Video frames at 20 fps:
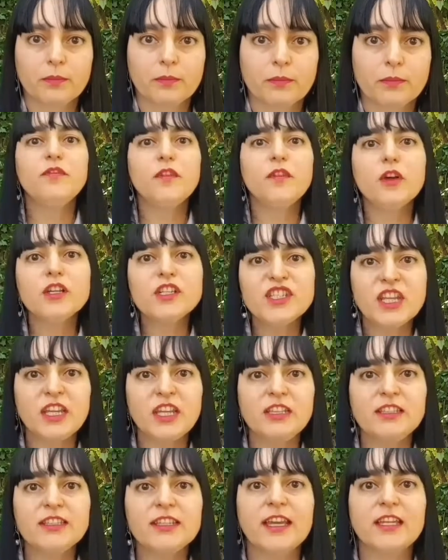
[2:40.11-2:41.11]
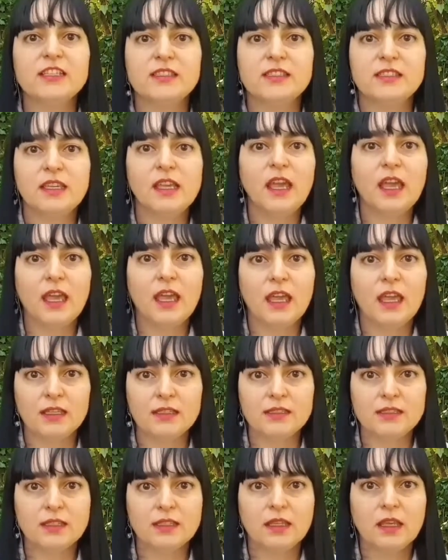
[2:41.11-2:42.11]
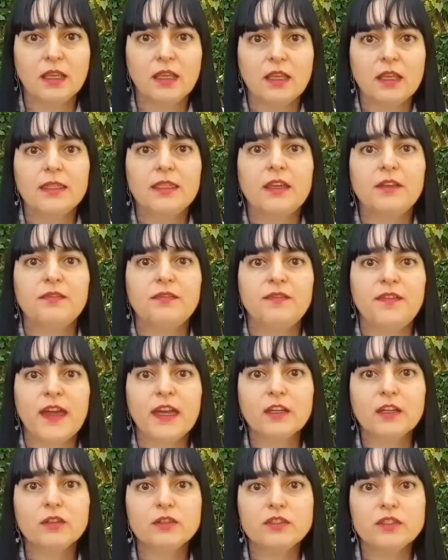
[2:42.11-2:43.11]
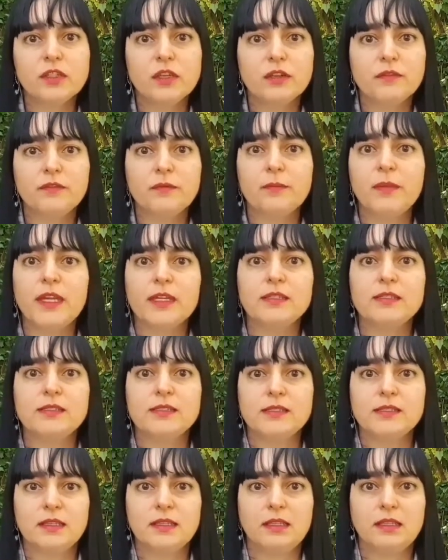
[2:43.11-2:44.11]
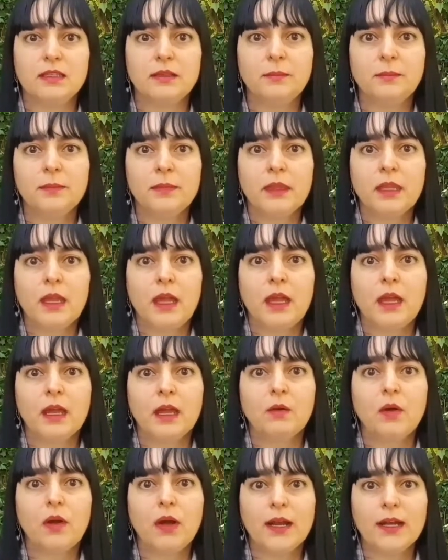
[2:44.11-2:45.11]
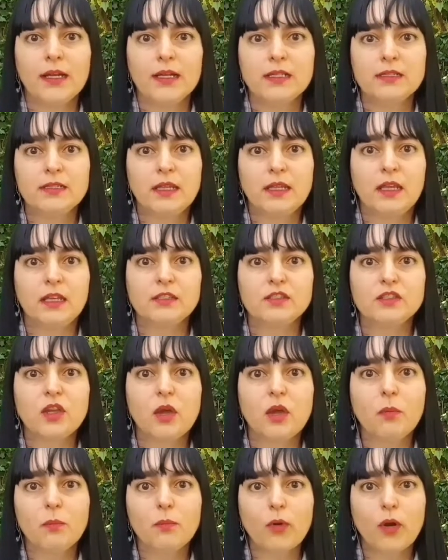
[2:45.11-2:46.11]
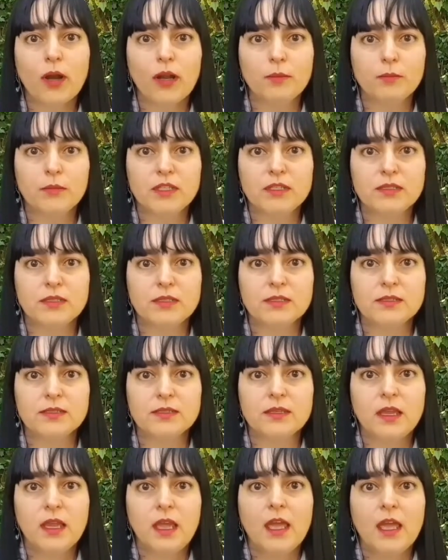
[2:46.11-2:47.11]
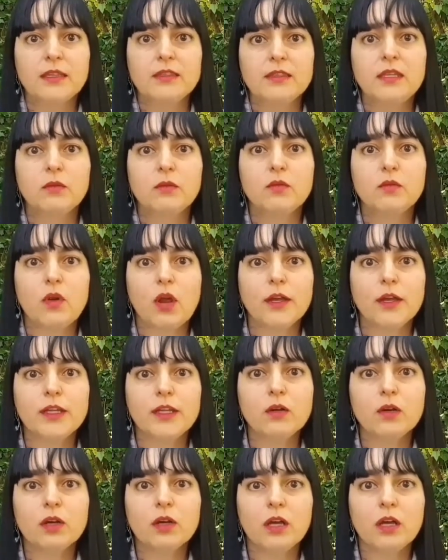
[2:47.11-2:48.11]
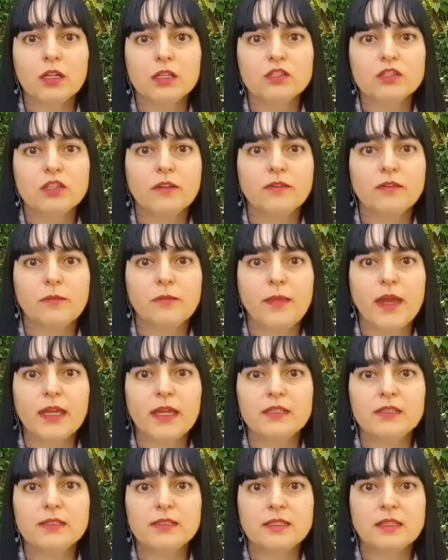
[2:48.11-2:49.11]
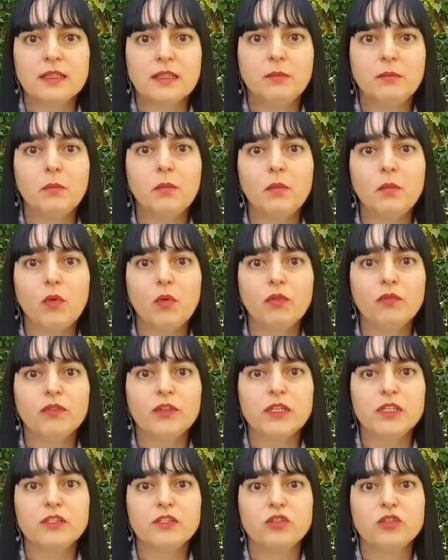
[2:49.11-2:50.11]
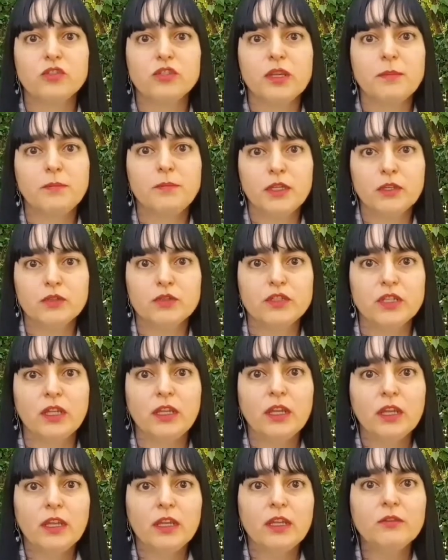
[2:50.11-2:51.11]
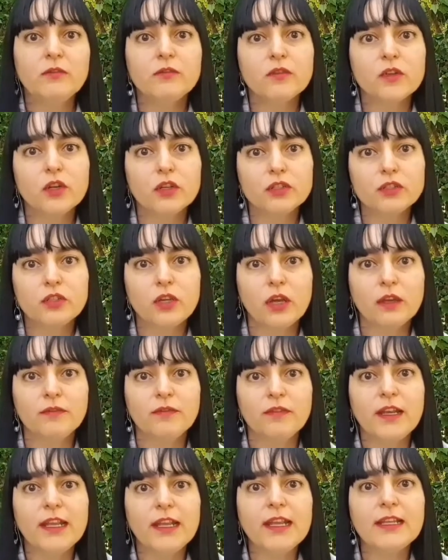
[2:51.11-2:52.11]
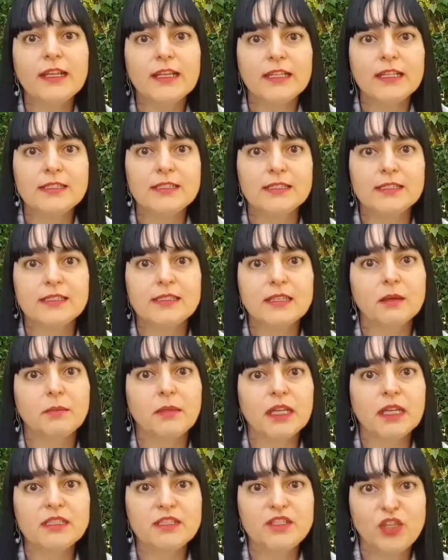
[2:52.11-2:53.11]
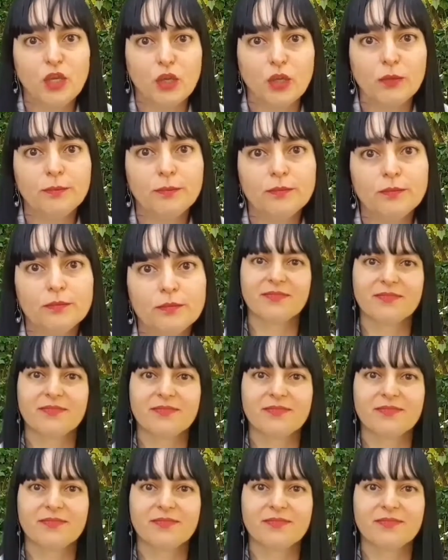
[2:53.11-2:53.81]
In 1498, the Faculty of Medicine acquired its own premises, and the Royal College of Medicine moved to the building in front of l'Église Saint-Mathieu.